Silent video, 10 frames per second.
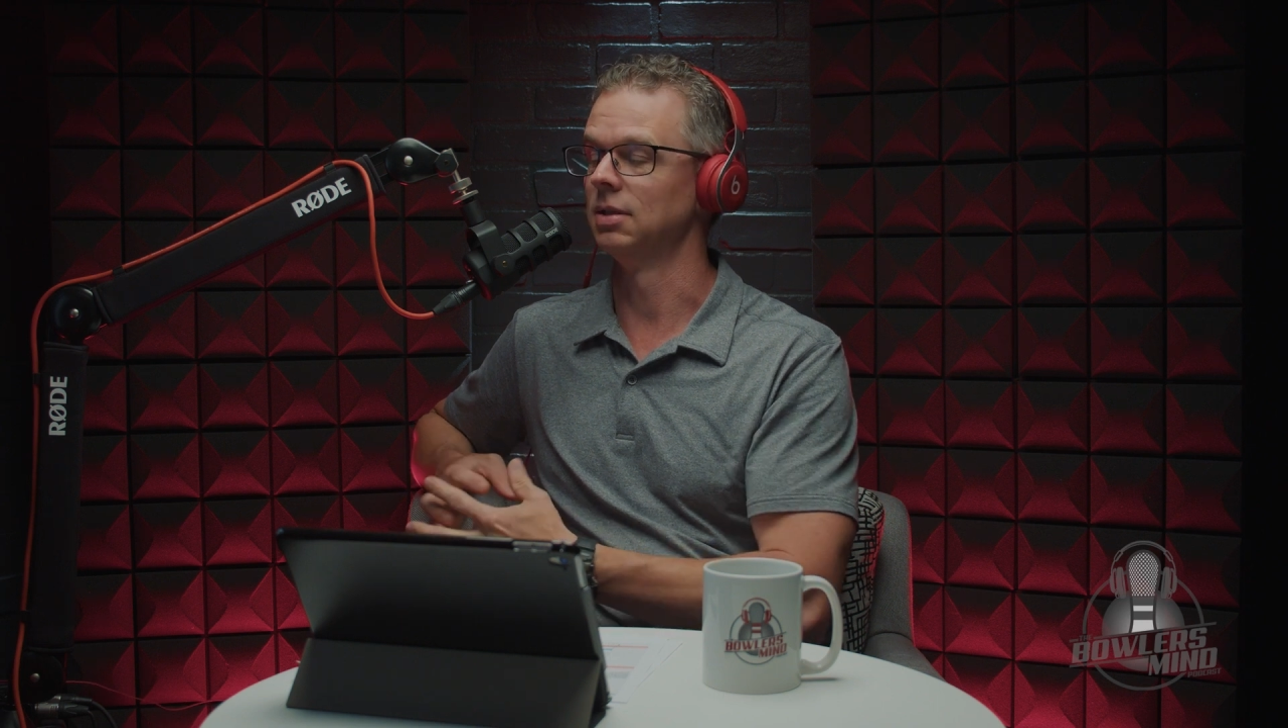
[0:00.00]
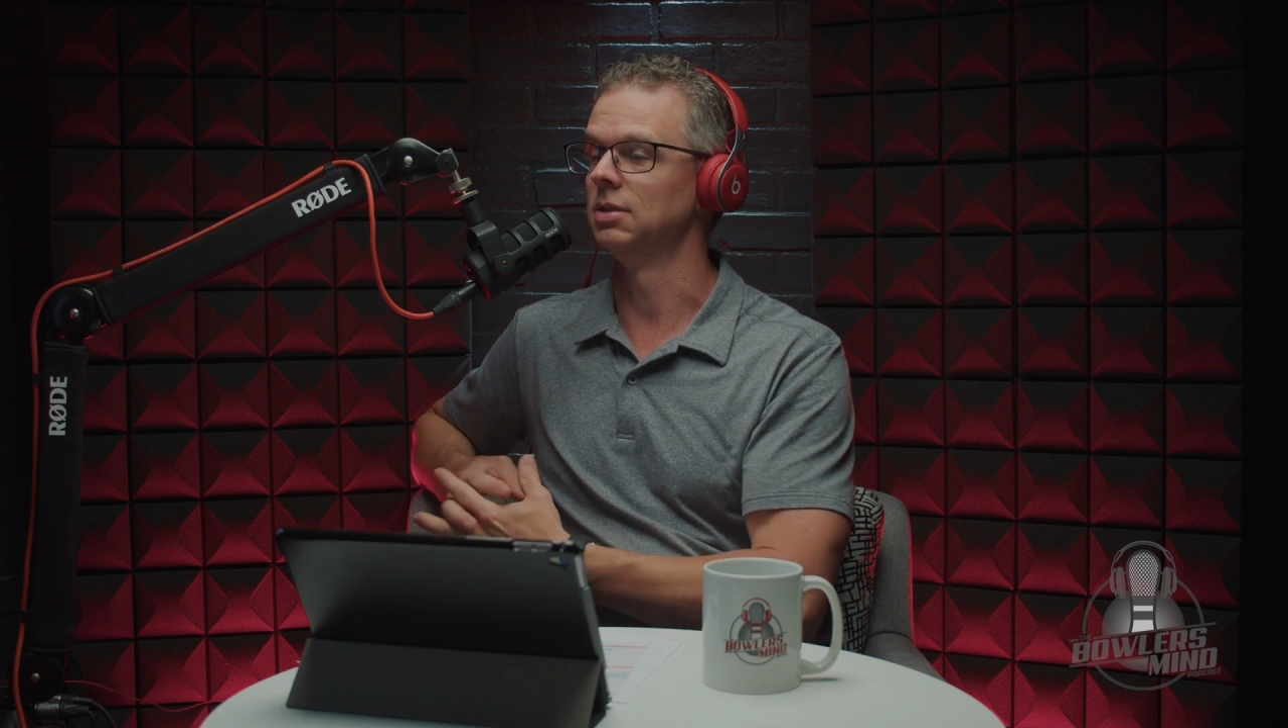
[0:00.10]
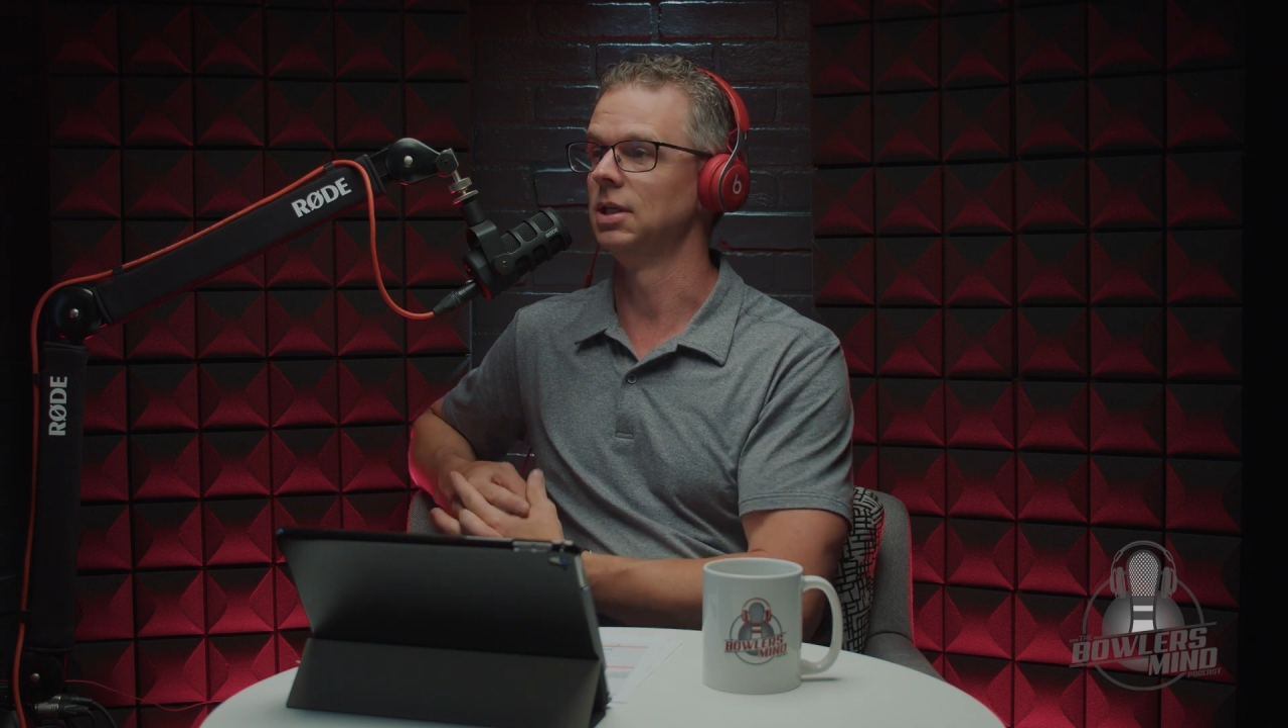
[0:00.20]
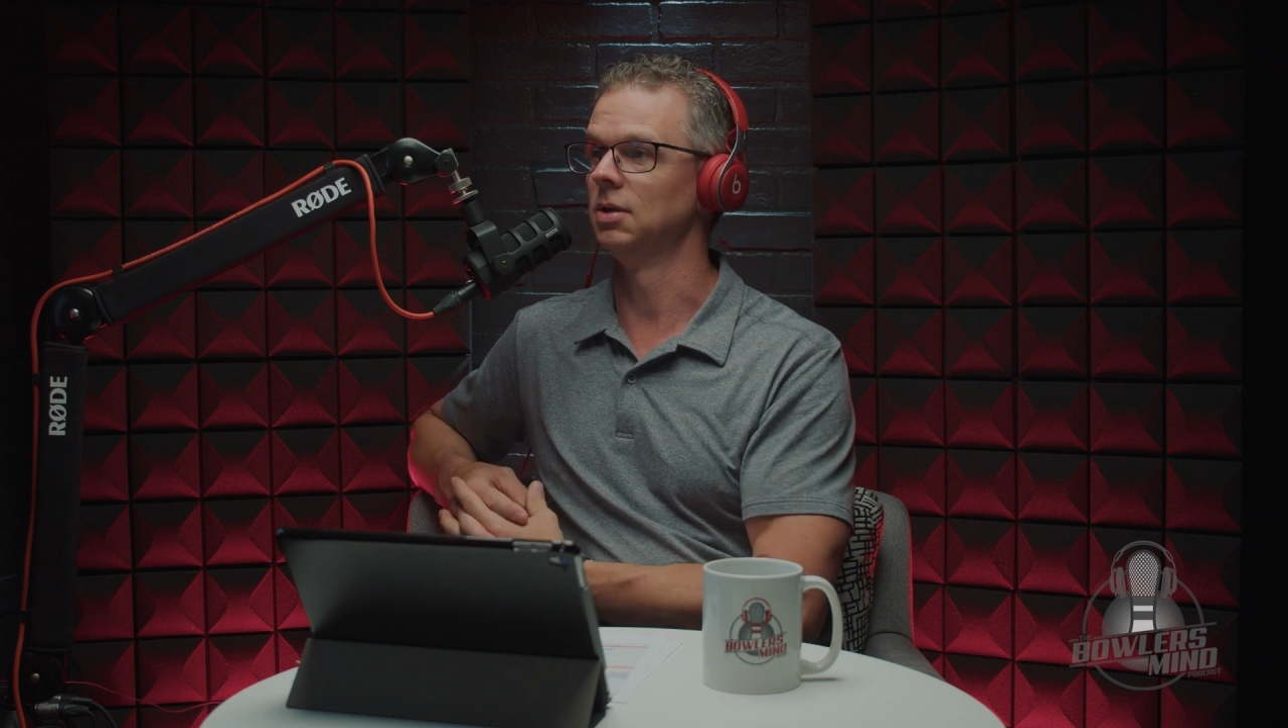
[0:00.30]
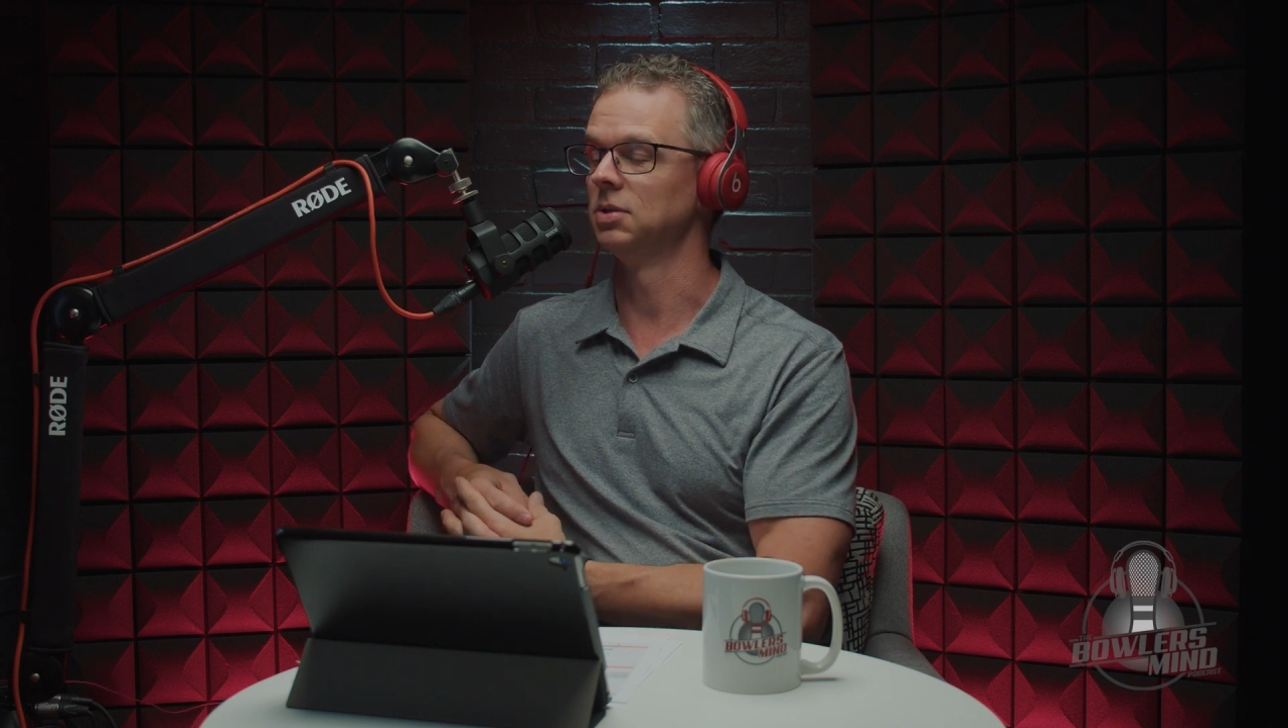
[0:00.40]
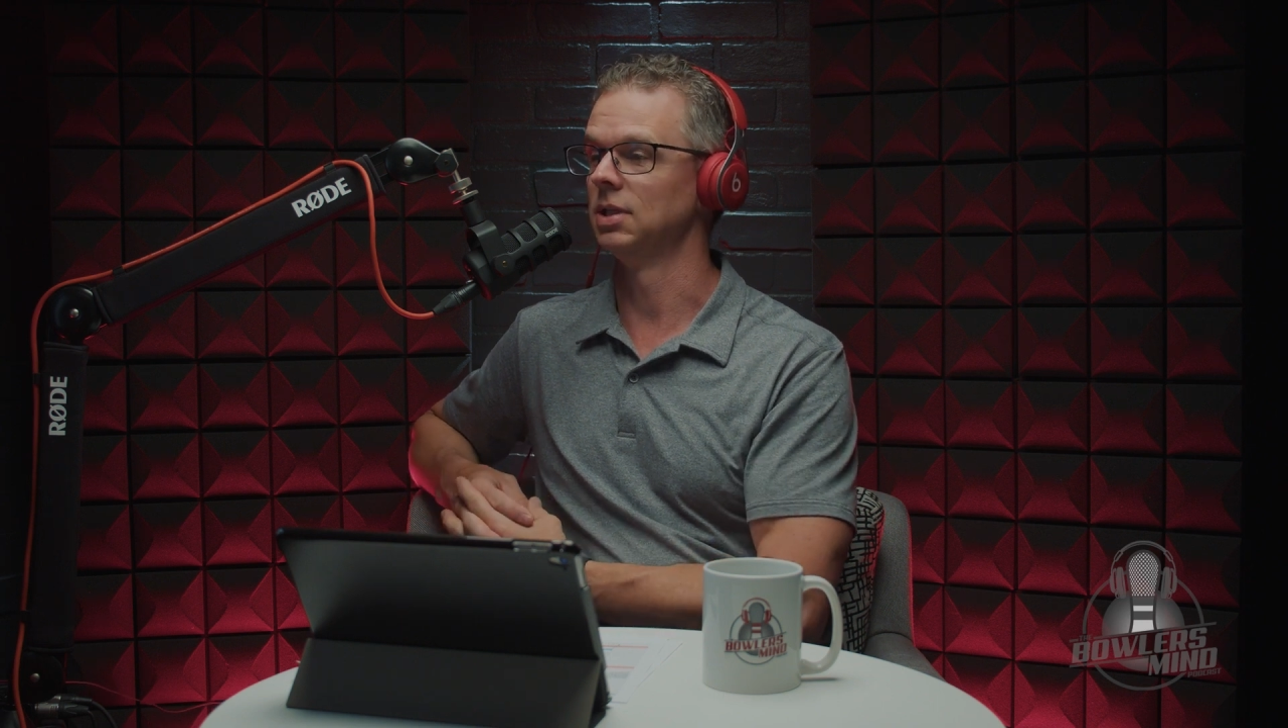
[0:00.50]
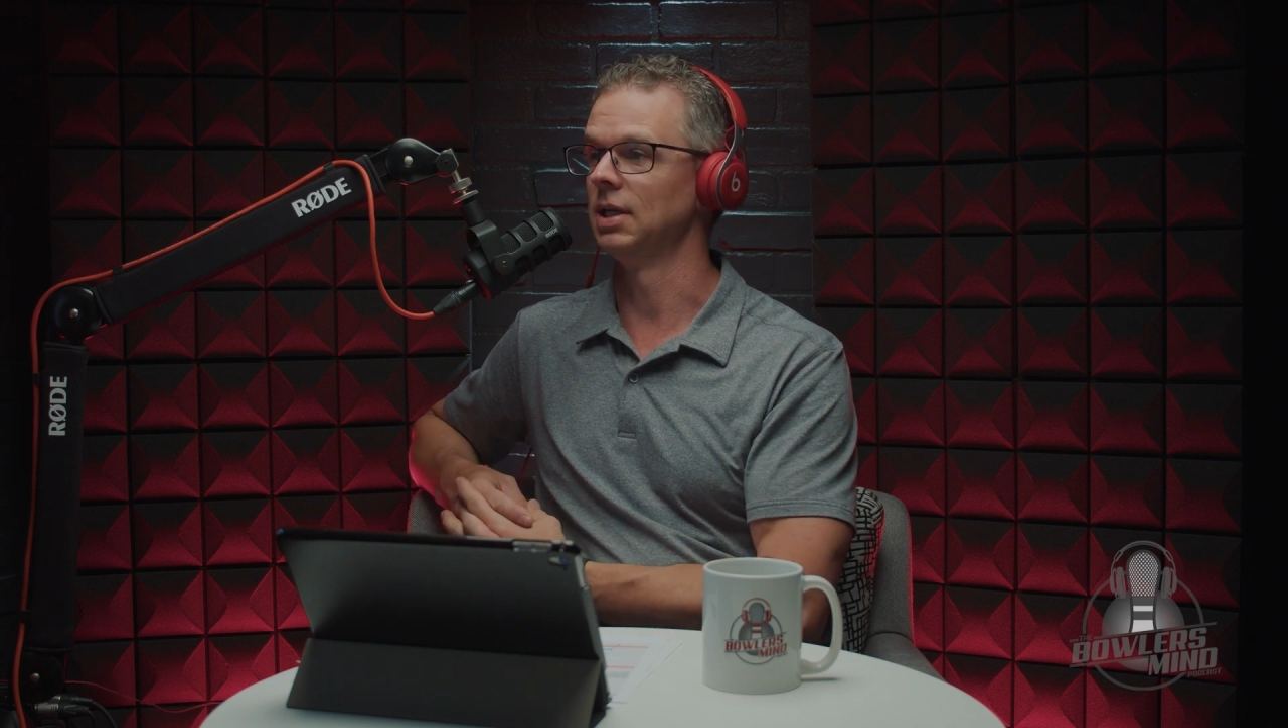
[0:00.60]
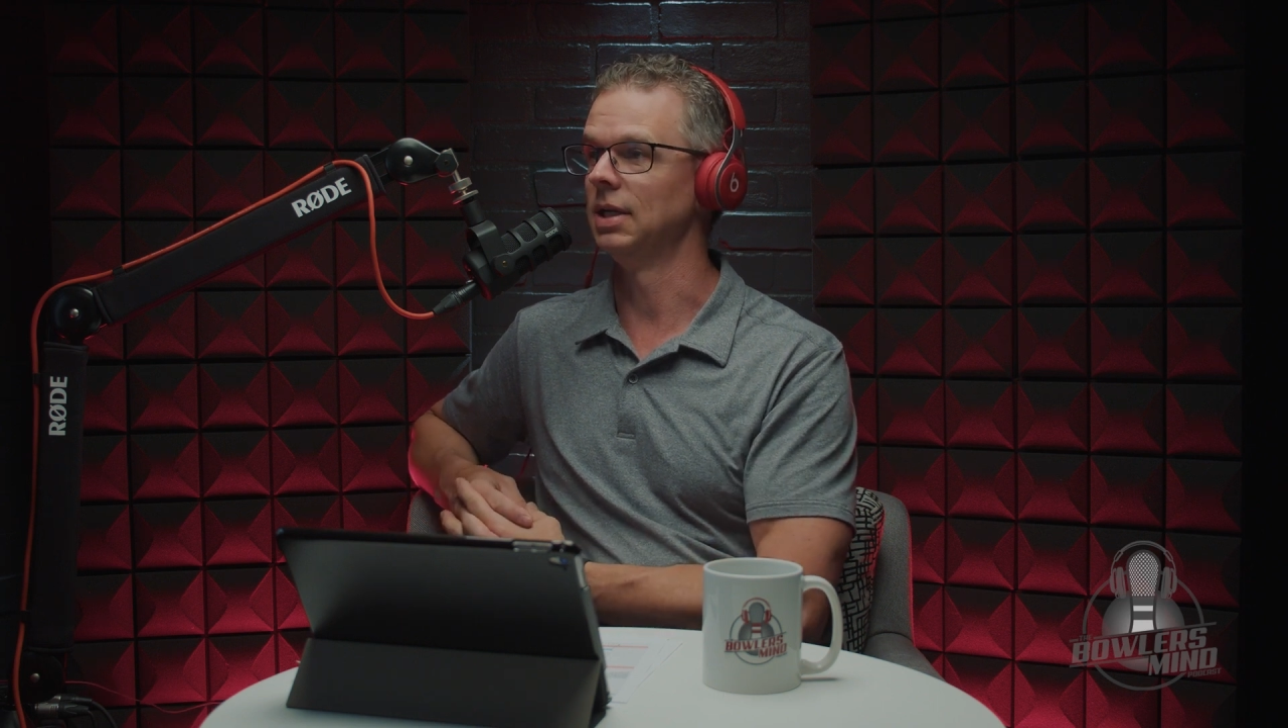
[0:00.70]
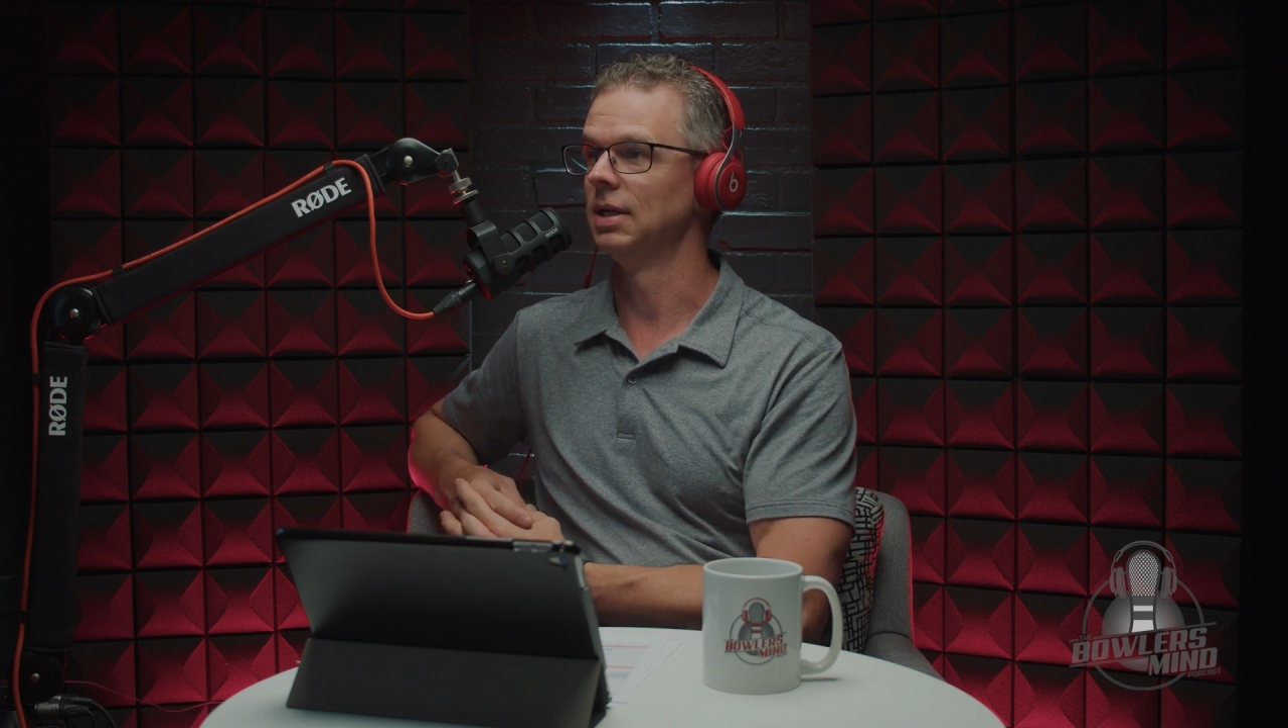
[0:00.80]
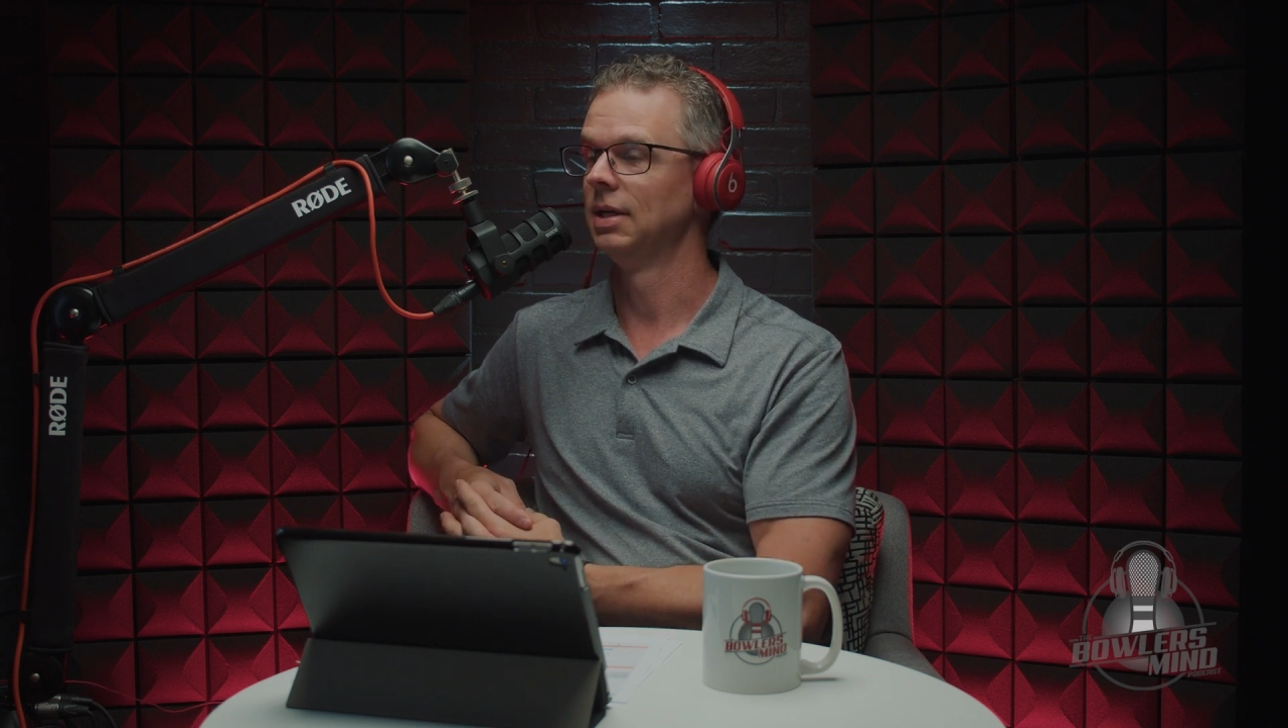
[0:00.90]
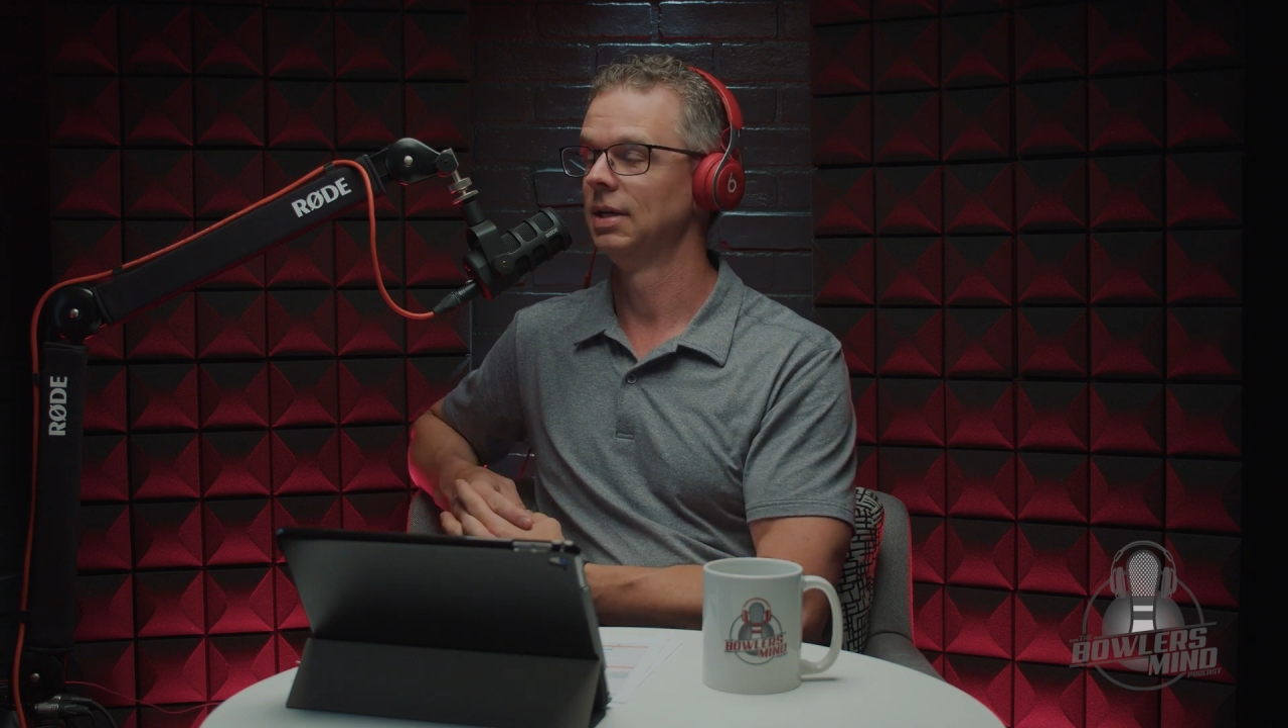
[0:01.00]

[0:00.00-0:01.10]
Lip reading: TOC,